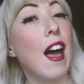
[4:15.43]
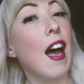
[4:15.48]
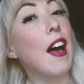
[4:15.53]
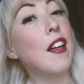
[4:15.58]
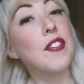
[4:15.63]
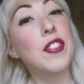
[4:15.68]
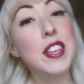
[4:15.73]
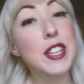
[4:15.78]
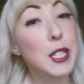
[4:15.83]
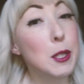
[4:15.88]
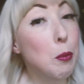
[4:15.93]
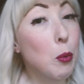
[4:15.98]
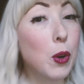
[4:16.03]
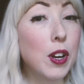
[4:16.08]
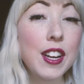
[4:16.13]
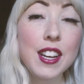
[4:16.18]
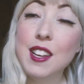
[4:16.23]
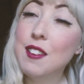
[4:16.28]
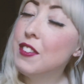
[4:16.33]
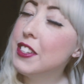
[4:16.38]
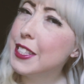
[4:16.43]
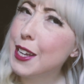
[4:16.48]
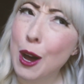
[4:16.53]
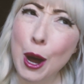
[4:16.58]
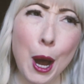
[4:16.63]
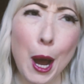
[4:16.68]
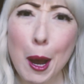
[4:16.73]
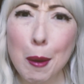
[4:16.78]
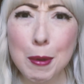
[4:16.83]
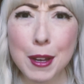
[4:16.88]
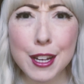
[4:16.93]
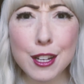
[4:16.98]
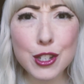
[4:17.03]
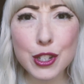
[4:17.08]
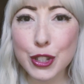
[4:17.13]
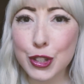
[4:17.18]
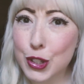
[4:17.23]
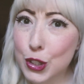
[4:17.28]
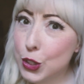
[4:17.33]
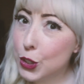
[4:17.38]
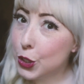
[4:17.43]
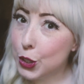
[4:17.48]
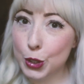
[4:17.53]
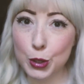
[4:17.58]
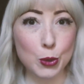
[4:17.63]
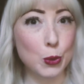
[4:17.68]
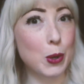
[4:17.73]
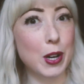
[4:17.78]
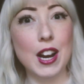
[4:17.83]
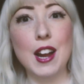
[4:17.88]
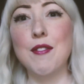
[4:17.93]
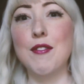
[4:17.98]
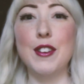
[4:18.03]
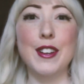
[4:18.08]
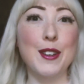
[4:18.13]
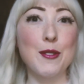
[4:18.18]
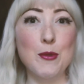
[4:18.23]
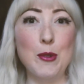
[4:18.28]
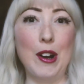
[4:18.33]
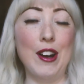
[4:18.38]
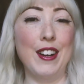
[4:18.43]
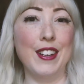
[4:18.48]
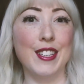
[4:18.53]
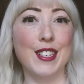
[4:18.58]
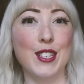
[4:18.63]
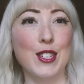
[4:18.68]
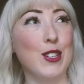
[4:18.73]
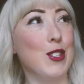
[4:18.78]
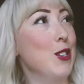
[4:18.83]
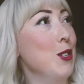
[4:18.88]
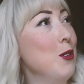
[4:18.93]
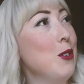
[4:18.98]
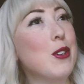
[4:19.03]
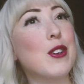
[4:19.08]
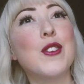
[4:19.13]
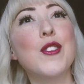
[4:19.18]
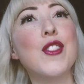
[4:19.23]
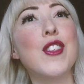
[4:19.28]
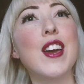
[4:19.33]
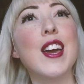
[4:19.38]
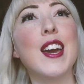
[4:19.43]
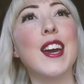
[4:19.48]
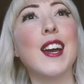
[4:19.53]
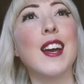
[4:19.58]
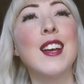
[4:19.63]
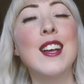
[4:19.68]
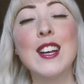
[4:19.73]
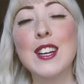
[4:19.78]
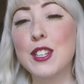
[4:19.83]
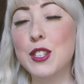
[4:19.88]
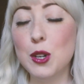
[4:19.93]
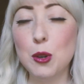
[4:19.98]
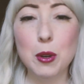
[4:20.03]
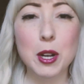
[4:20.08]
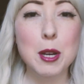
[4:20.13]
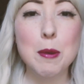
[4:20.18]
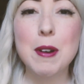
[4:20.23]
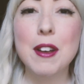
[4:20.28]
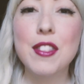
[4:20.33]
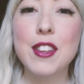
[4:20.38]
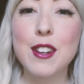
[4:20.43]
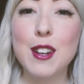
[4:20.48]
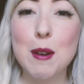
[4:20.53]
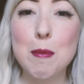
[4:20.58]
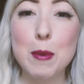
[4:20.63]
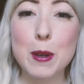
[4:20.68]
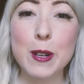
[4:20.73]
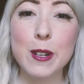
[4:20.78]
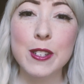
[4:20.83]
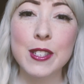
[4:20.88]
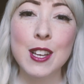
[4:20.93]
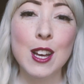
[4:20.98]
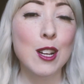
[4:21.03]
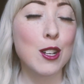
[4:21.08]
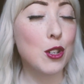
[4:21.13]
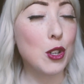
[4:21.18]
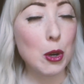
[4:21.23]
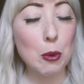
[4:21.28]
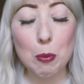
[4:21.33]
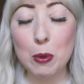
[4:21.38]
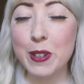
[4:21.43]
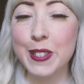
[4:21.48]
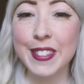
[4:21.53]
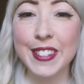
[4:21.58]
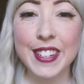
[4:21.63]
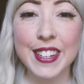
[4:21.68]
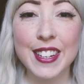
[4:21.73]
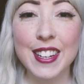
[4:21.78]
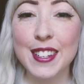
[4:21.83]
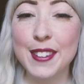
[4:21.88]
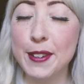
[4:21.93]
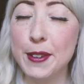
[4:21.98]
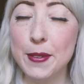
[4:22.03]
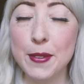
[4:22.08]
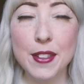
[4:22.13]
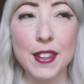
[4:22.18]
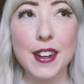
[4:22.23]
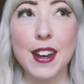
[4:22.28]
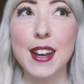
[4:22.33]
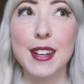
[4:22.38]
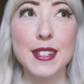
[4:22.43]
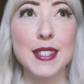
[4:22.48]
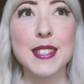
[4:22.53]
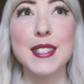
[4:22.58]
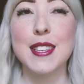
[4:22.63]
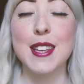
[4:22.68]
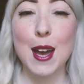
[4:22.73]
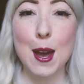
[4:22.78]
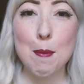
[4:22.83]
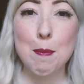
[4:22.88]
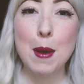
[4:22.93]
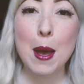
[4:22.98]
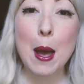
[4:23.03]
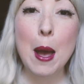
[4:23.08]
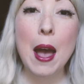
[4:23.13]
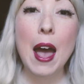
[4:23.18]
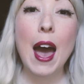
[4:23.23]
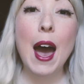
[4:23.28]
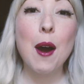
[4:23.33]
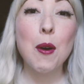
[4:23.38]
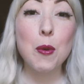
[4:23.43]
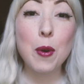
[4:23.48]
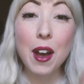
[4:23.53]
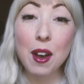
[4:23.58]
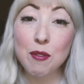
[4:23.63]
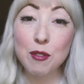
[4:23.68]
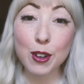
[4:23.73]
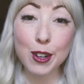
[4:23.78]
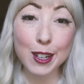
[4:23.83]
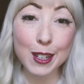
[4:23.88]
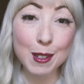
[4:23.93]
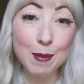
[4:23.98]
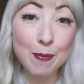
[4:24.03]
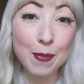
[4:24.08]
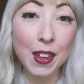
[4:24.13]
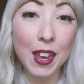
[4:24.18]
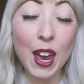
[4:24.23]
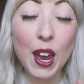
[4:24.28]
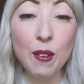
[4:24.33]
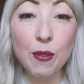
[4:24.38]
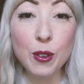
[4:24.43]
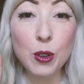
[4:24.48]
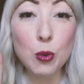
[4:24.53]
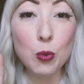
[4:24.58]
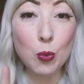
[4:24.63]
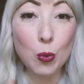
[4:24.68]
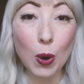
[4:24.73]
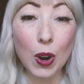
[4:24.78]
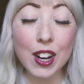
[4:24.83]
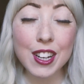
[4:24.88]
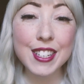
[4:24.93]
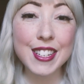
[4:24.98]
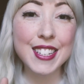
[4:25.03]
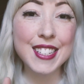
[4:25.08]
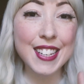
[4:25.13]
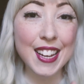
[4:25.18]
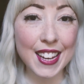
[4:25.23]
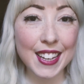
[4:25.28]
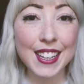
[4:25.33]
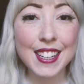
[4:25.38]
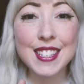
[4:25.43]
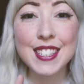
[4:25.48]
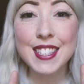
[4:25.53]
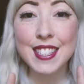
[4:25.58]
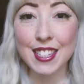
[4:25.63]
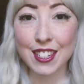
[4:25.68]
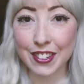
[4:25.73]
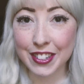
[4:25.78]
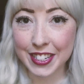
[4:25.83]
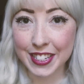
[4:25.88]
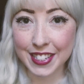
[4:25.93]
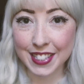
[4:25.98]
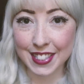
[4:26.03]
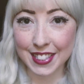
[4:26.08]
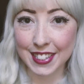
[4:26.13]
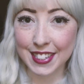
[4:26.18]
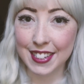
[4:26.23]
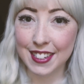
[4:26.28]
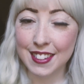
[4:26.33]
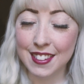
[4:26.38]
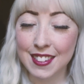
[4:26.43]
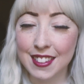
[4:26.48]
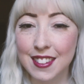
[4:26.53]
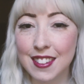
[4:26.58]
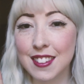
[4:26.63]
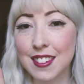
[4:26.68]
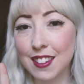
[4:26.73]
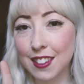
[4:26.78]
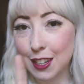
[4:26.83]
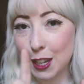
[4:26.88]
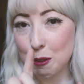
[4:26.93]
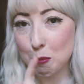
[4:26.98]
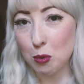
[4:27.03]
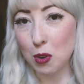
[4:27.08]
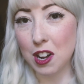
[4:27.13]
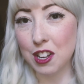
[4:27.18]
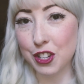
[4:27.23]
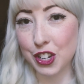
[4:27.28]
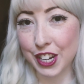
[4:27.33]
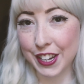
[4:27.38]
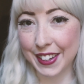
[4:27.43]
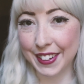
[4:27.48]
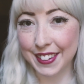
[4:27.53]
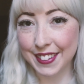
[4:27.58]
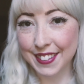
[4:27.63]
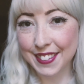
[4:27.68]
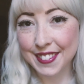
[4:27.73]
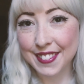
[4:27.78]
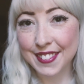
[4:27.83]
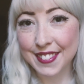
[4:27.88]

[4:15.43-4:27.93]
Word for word: At this point, if it's a hobby, just do whatever you want. Do your thing. Don't worry about the numbers. Don't proceed to the next step. However, if you want to take it seriously, keep watching.